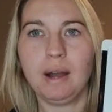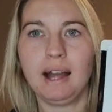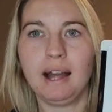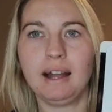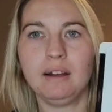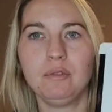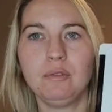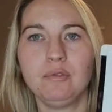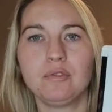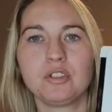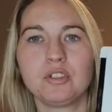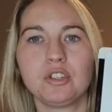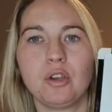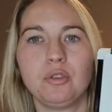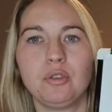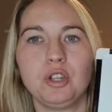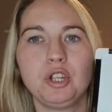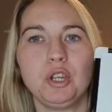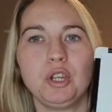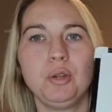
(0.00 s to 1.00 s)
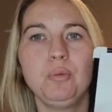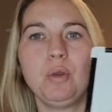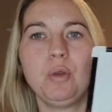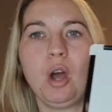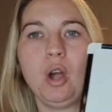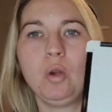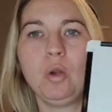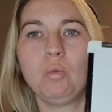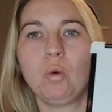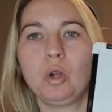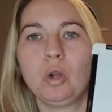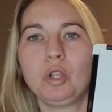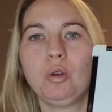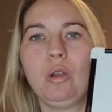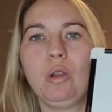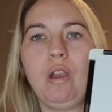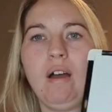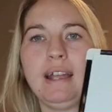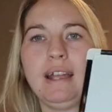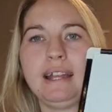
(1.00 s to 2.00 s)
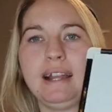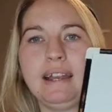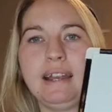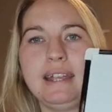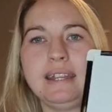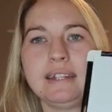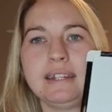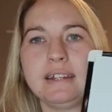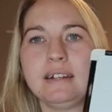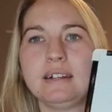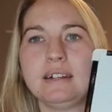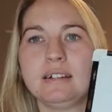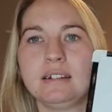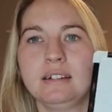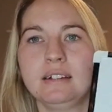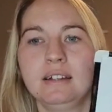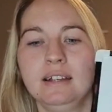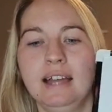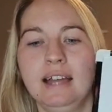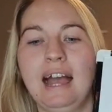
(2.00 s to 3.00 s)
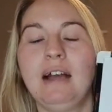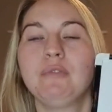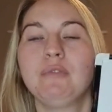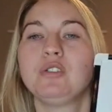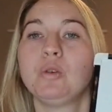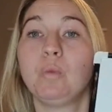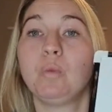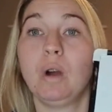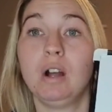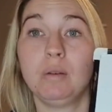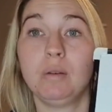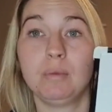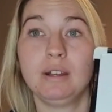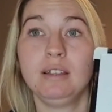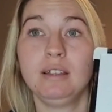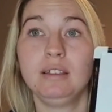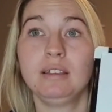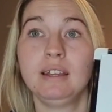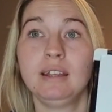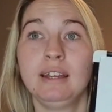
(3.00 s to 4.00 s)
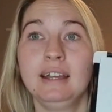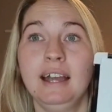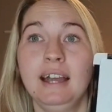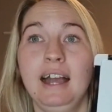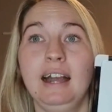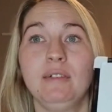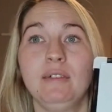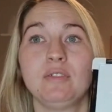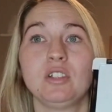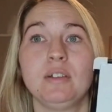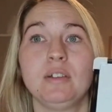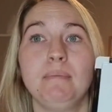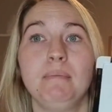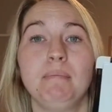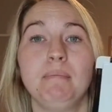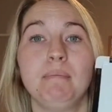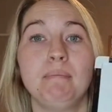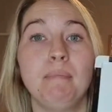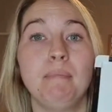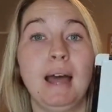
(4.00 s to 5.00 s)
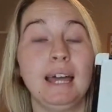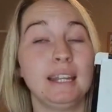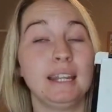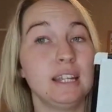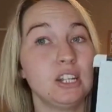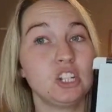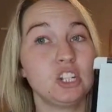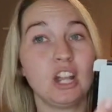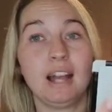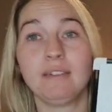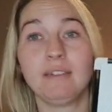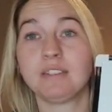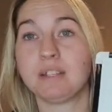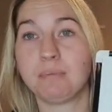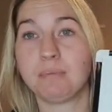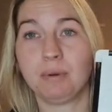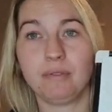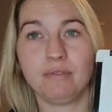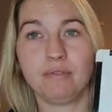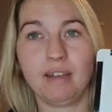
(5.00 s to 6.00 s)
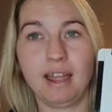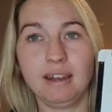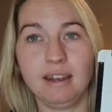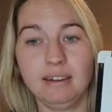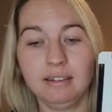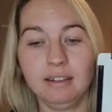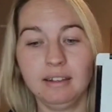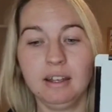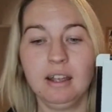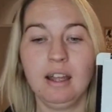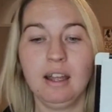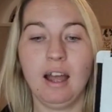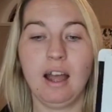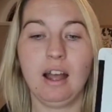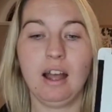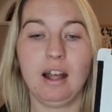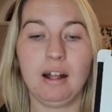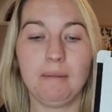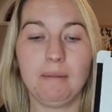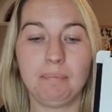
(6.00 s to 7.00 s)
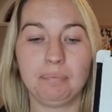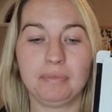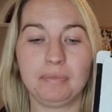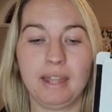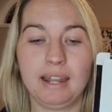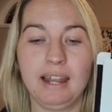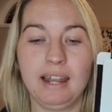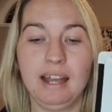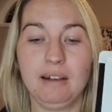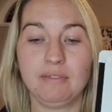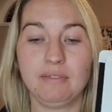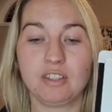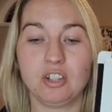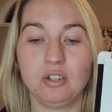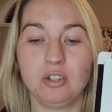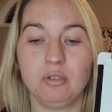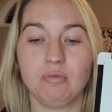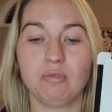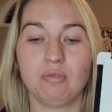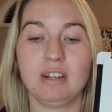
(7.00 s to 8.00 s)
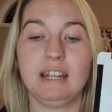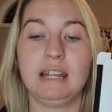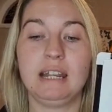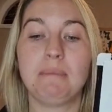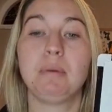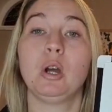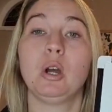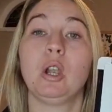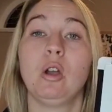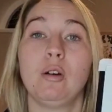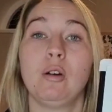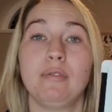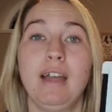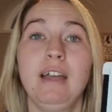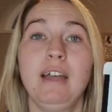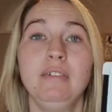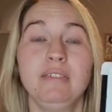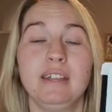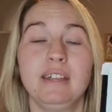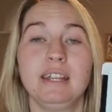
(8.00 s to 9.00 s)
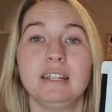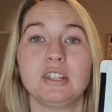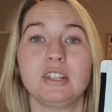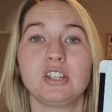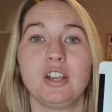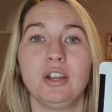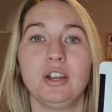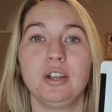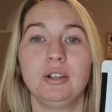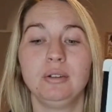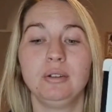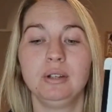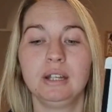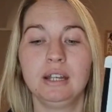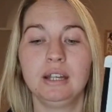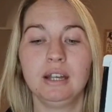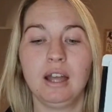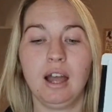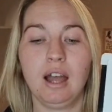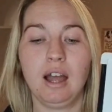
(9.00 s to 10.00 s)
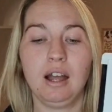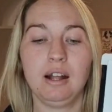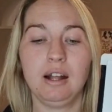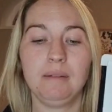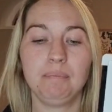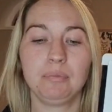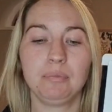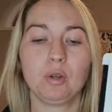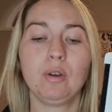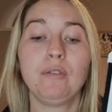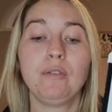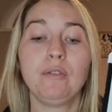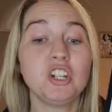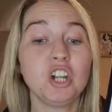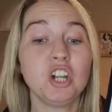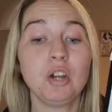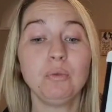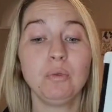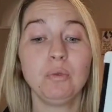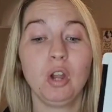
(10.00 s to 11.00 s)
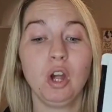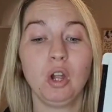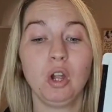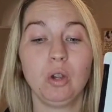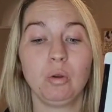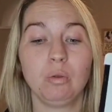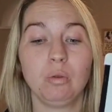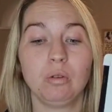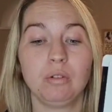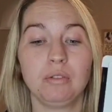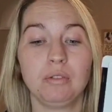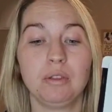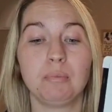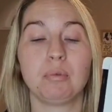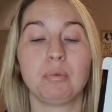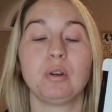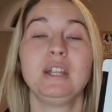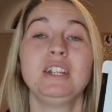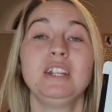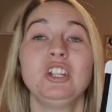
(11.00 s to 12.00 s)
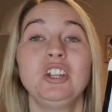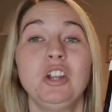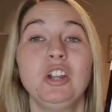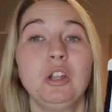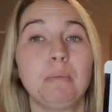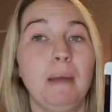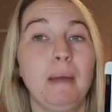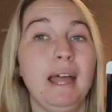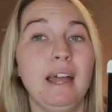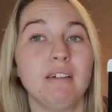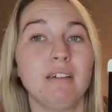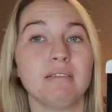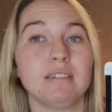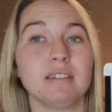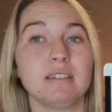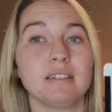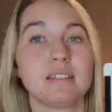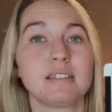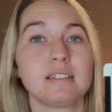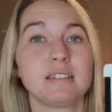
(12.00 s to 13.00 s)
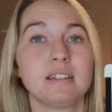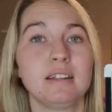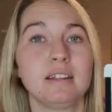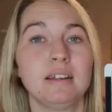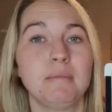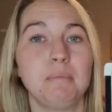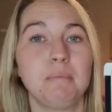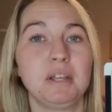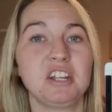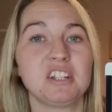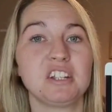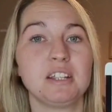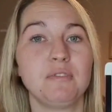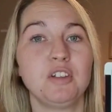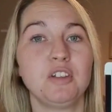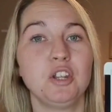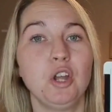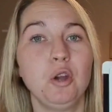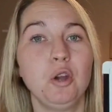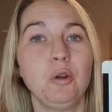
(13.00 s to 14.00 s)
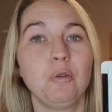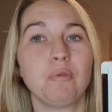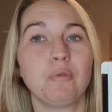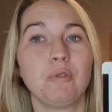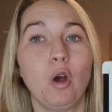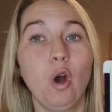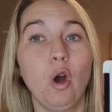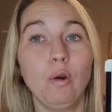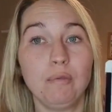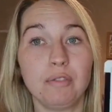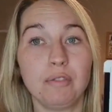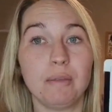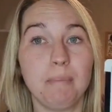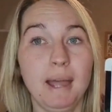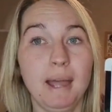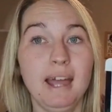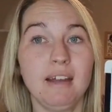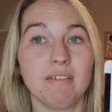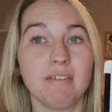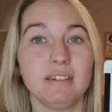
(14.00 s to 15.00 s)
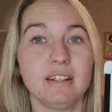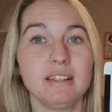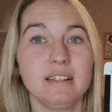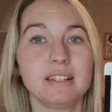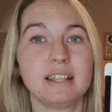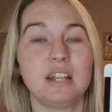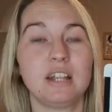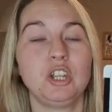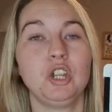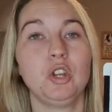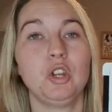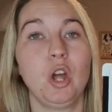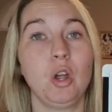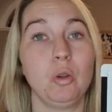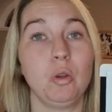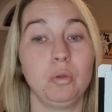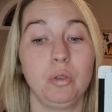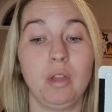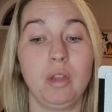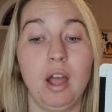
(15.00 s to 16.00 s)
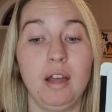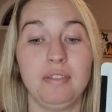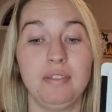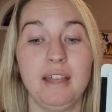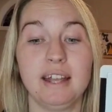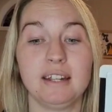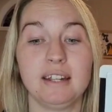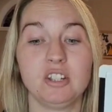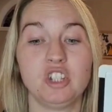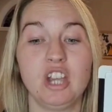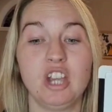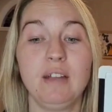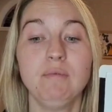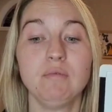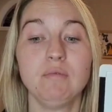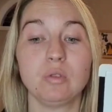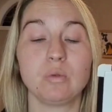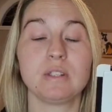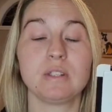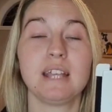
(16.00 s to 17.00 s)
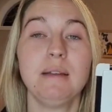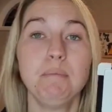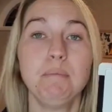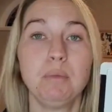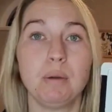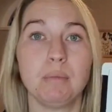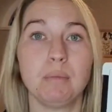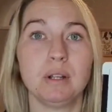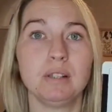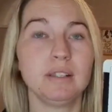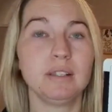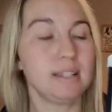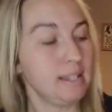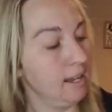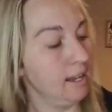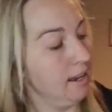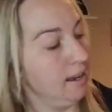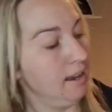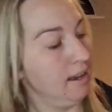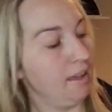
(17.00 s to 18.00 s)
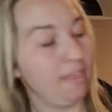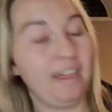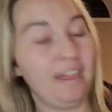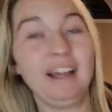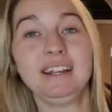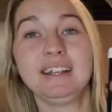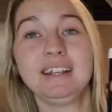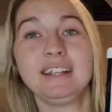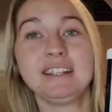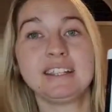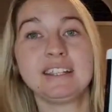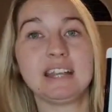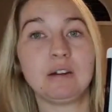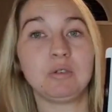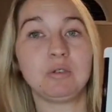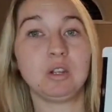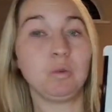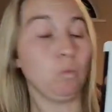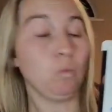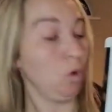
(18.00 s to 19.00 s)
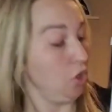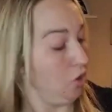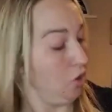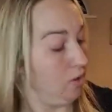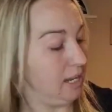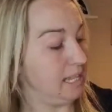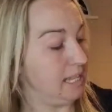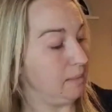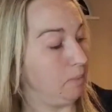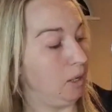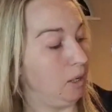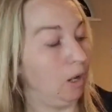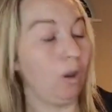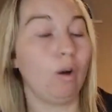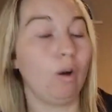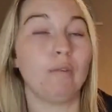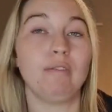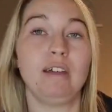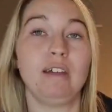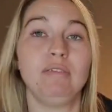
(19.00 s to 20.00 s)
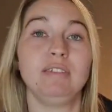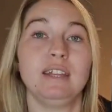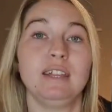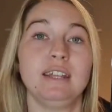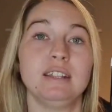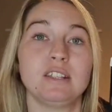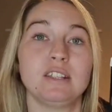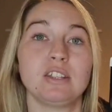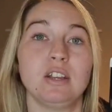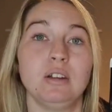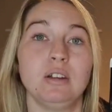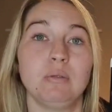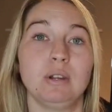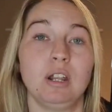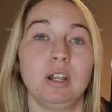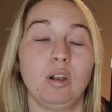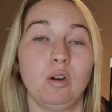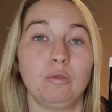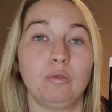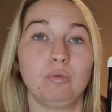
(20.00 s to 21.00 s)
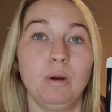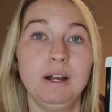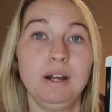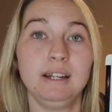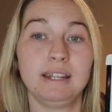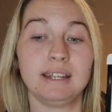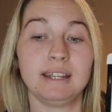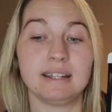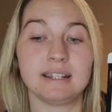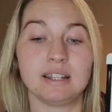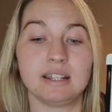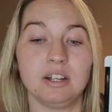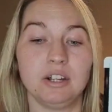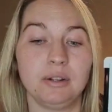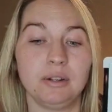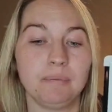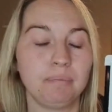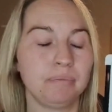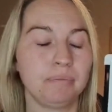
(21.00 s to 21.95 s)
have so that you know what you're likely to have to work with, have to manage, have to prevent, and have to really put a lot of effort into. Or if you don't know the breed, do you know the parents? Because if you know of the parents and you know their general temperaments, that can tell you what you need to put a lot of effort into and a lot of work into.